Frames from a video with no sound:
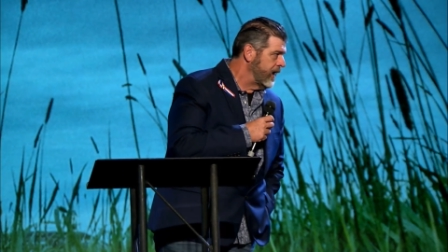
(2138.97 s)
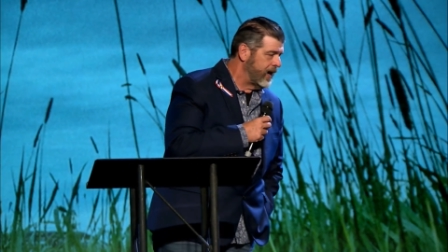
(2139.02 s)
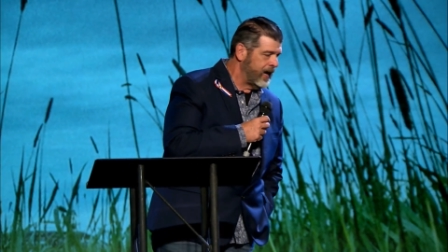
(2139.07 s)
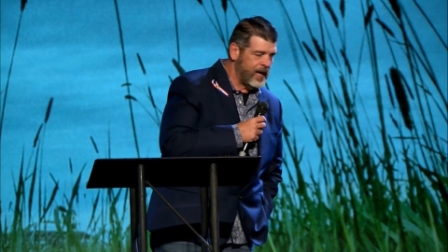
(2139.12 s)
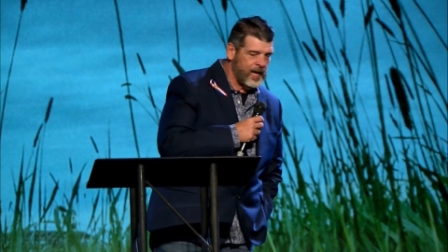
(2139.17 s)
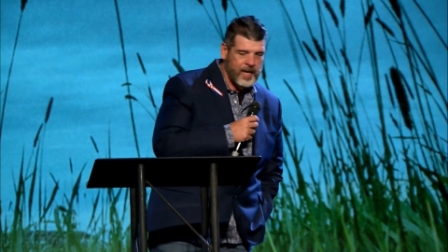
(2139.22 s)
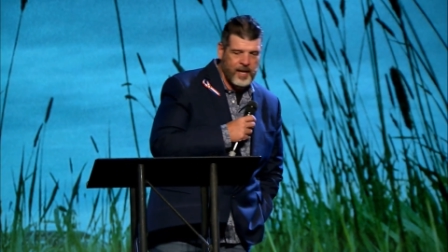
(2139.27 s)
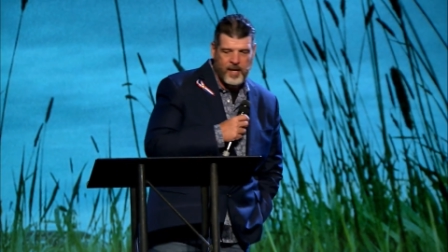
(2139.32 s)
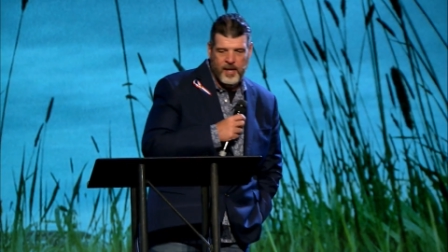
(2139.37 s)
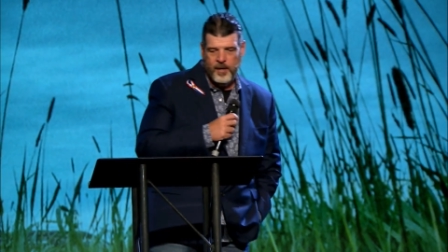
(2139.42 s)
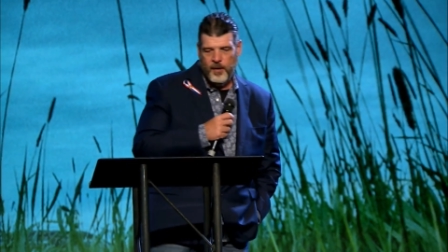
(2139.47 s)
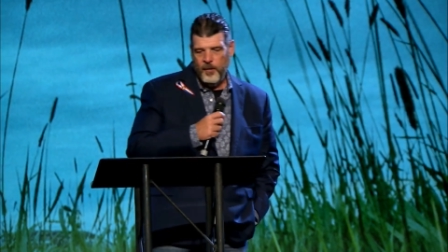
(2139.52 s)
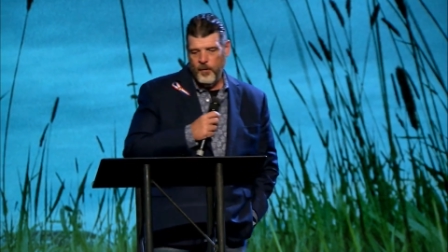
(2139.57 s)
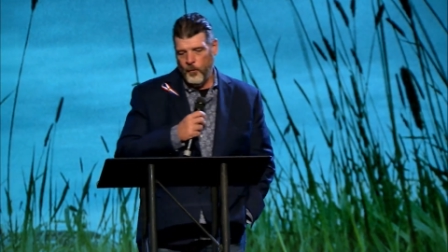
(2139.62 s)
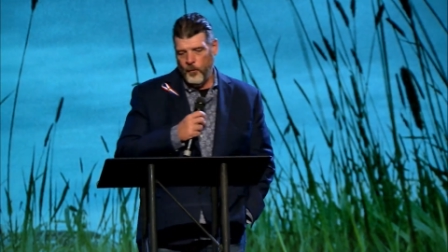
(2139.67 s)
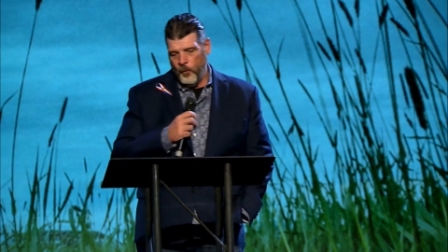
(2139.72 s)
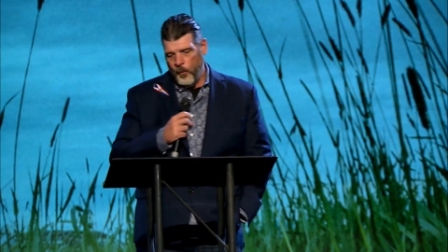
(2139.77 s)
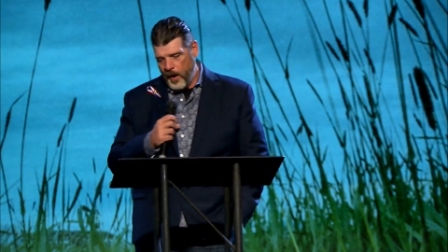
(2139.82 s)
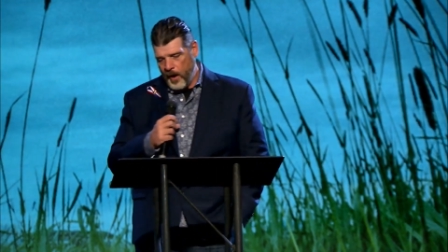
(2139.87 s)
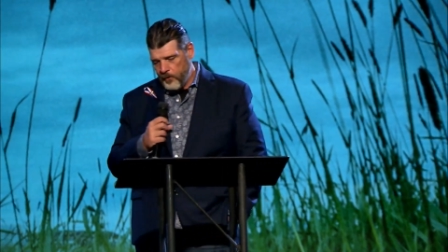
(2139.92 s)
And
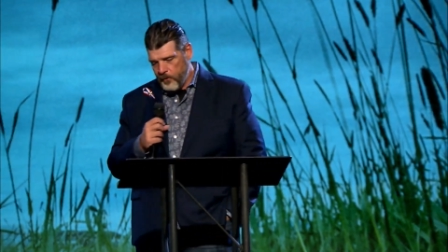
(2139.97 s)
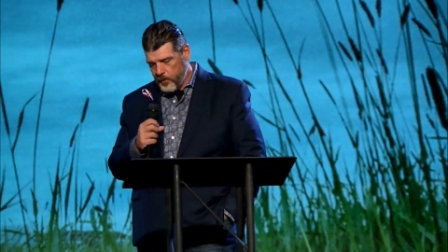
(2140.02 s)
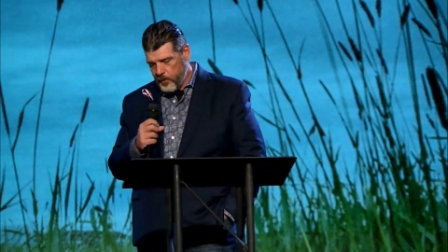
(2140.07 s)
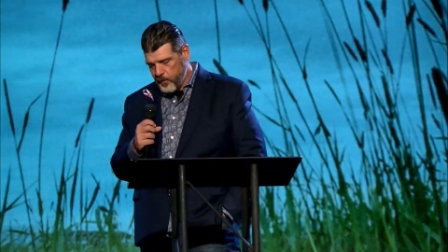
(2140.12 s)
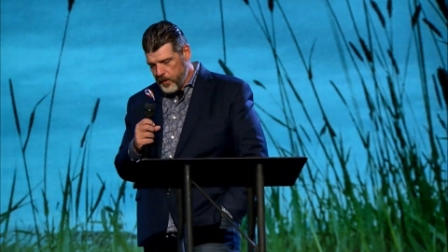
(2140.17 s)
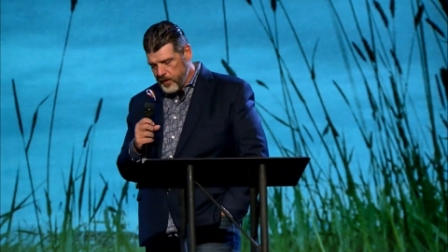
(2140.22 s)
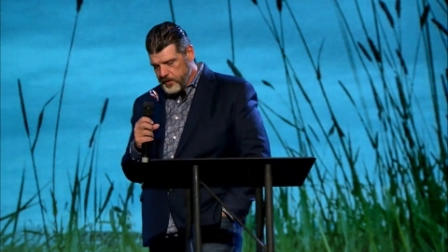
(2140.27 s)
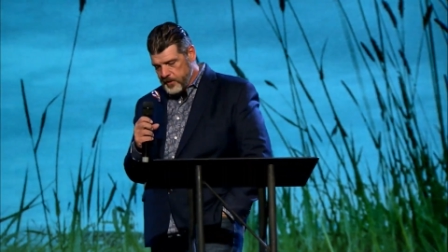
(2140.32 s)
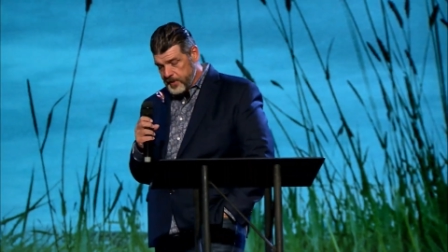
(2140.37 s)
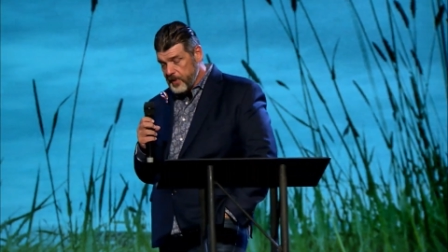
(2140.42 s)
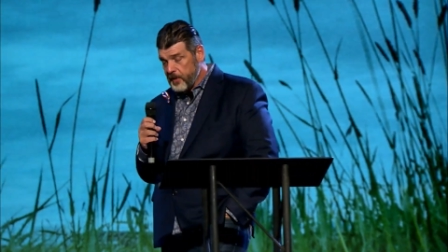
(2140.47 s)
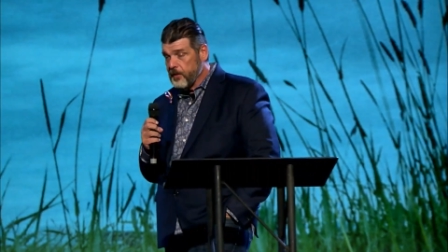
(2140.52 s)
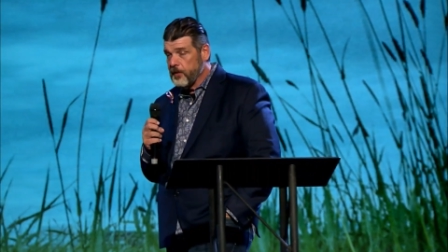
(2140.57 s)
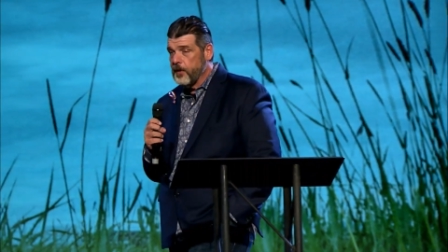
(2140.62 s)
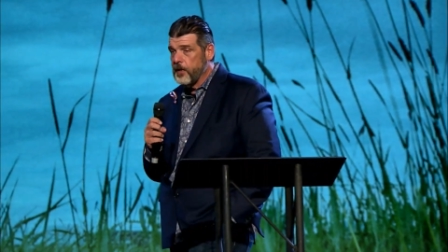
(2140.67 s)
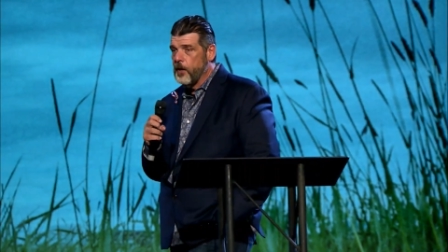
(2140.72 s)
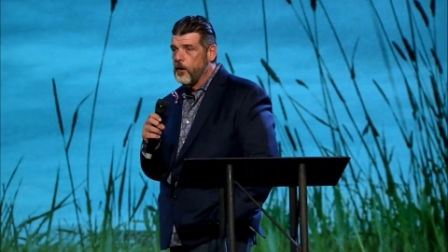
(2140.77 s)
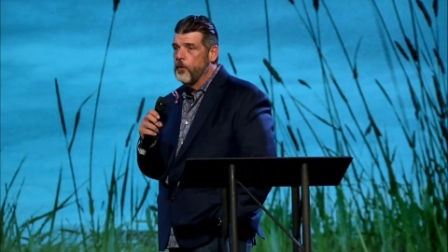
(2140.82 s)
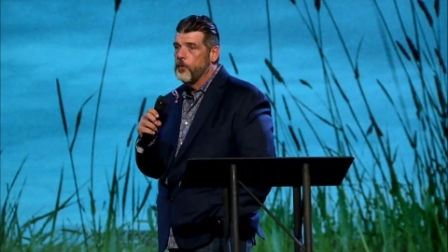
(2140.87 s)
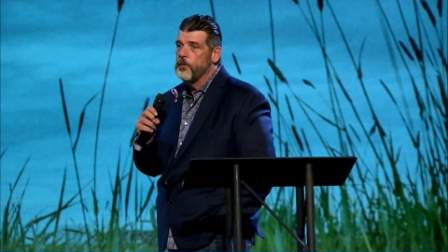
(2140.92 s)
while we were in Sierra
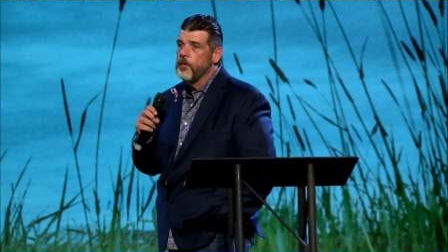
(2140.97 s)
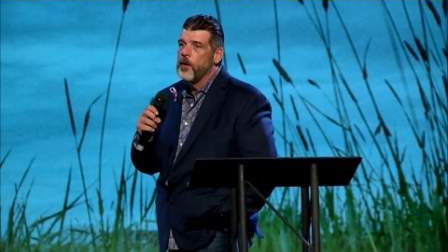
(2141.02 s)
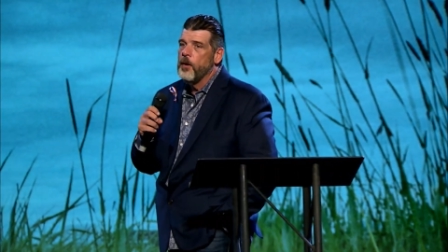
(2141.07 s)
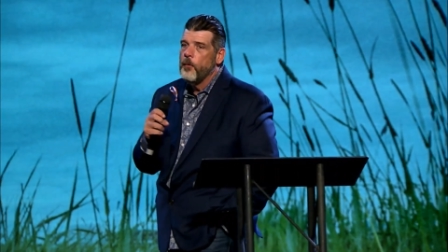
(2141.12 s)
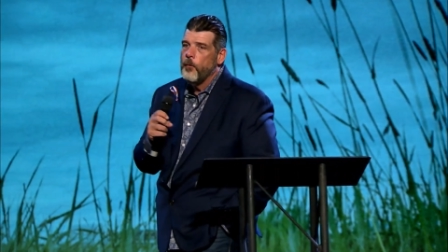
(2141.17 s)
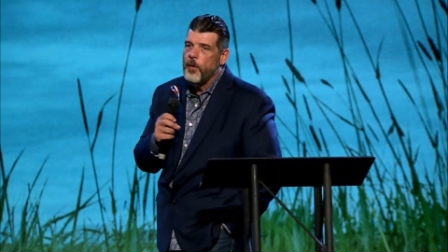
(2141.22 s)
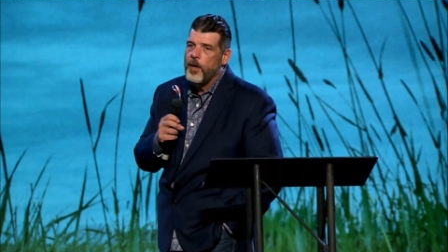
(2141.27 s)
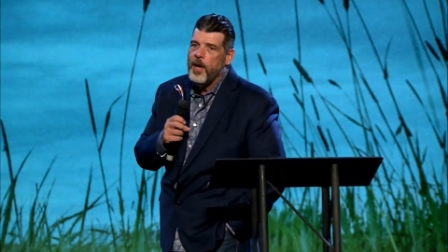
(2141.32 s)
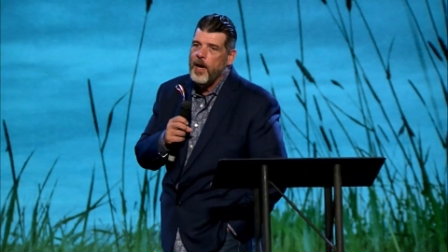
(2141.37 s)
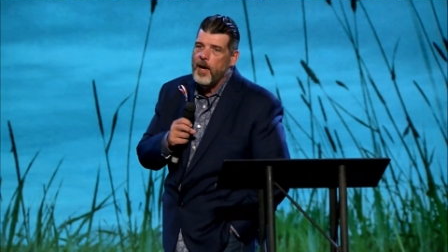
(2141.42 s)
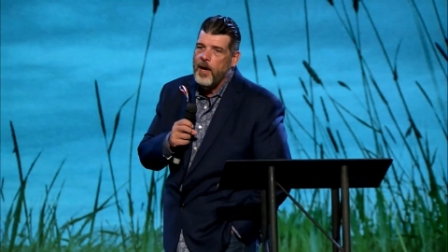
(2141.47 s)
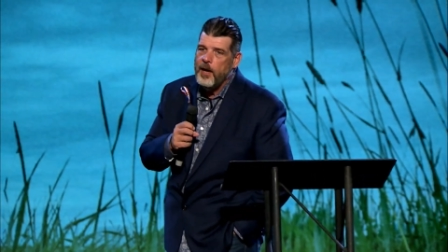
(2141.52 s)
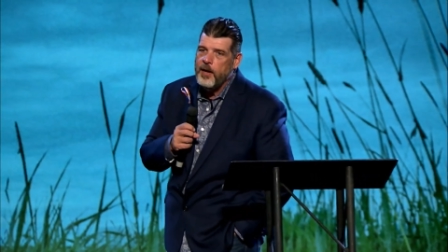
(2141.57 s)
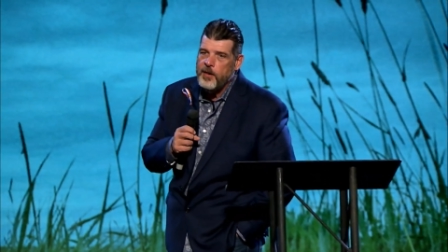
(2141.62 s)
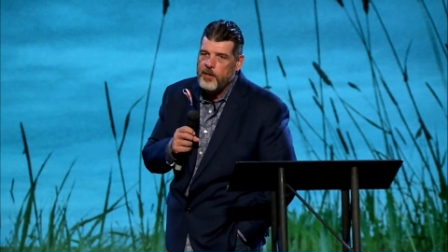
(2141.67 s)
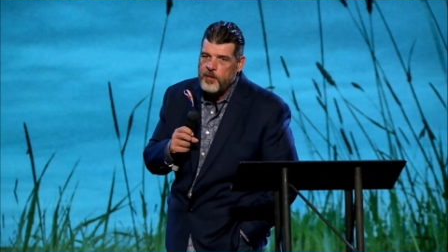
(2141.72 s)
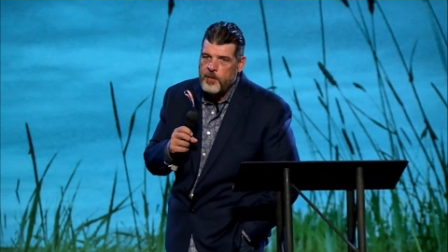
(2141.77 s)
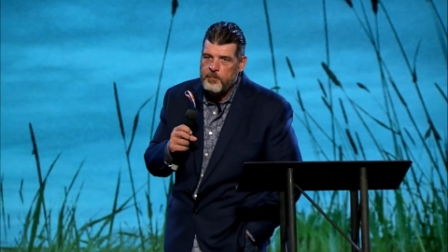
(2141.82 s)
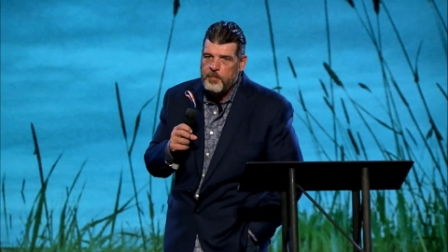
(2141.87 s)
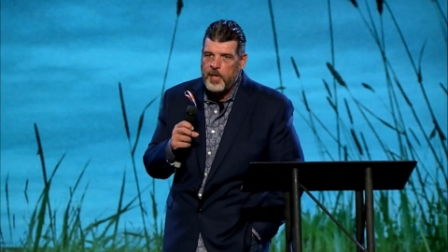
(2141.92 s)
Leone, we
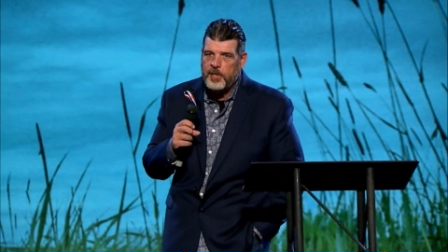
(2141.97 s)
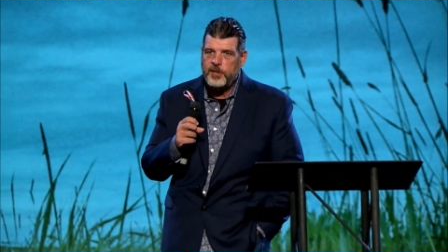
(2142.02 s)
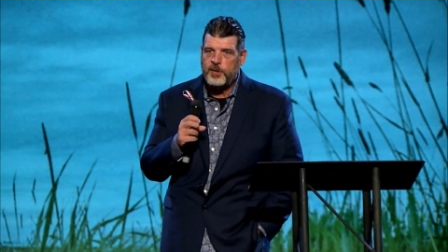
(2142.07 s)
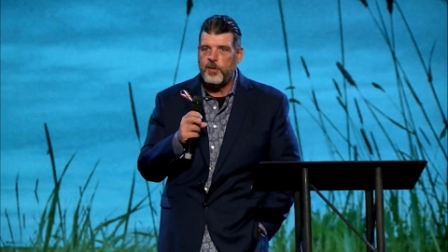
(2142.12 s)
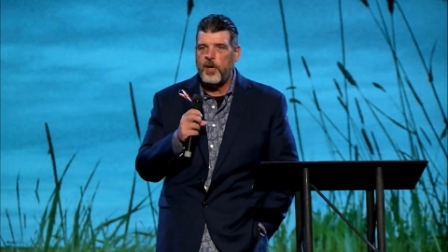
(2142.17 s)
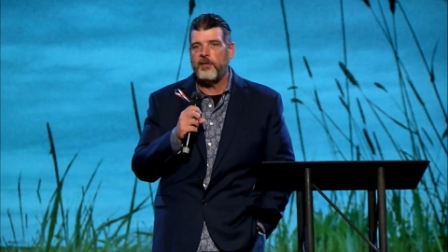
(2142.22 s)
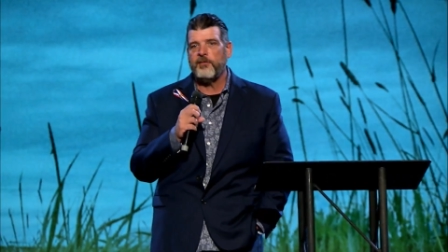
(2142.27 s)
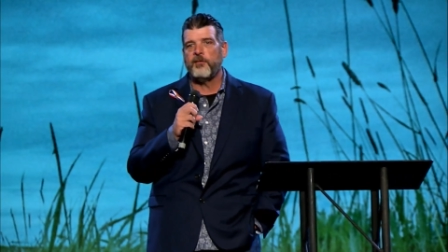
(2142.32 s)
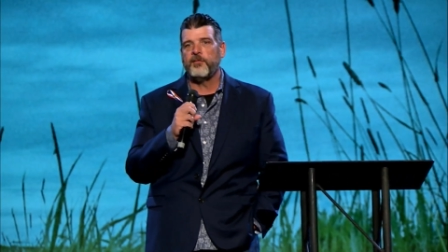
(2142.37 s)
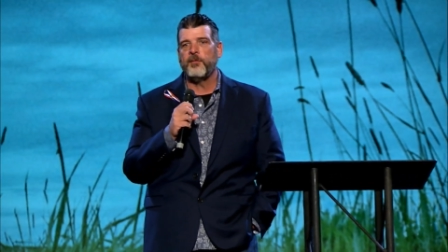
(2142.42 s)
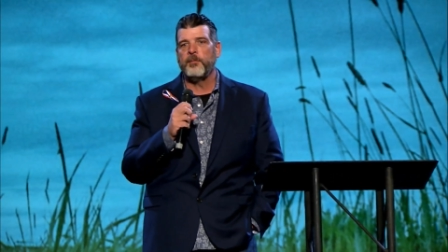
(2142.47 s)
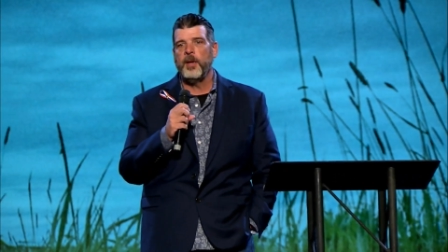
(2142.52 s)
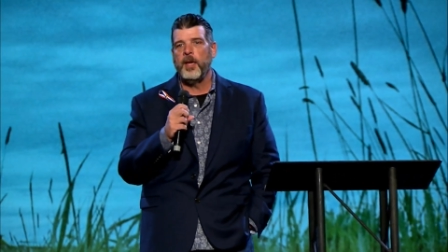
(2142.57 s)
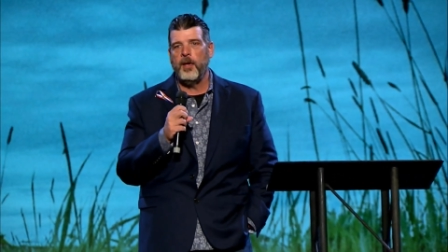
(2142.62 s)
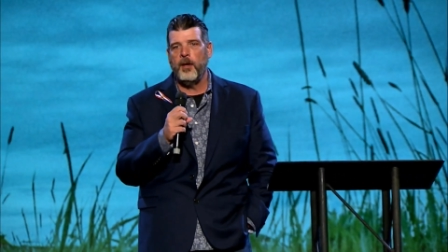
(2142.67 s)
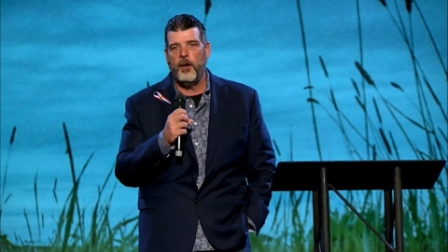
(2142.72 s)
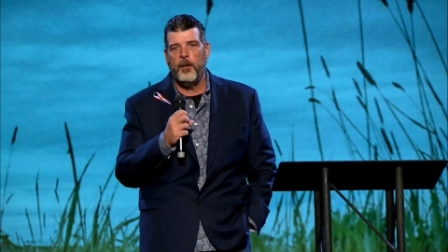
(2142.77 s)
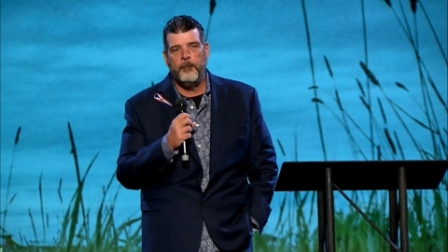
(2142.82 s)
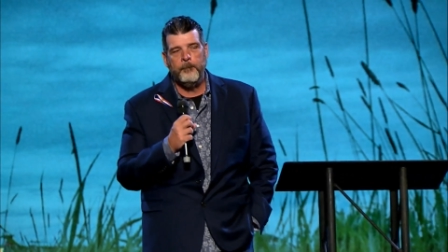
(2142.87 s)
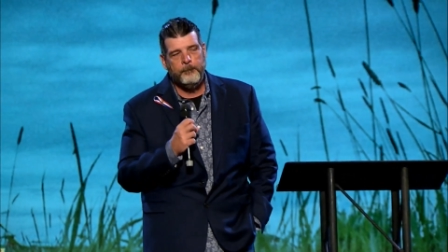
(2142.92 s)
had the bus driver from
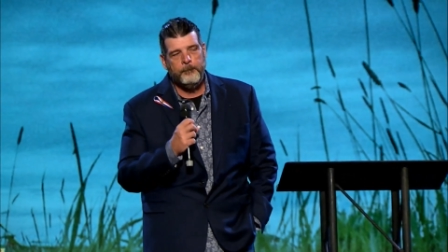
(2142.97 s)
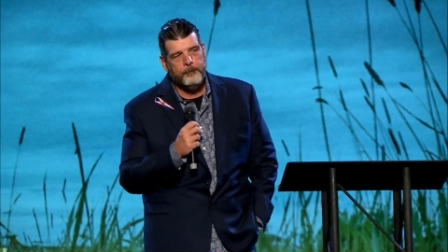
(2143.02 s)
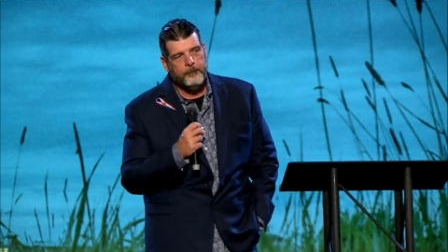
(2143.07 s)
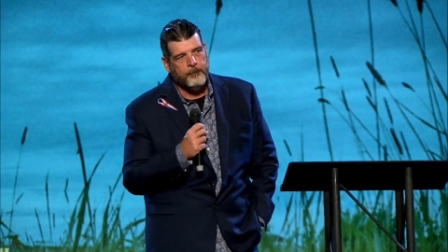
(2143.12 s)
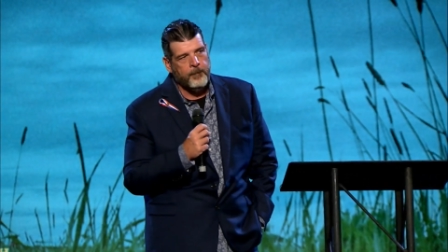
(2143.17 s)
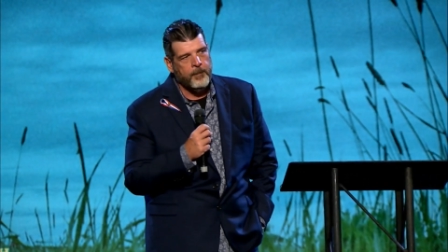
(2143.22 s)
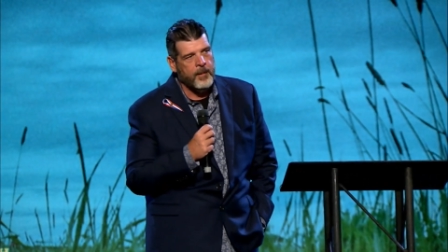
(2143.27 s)
hell.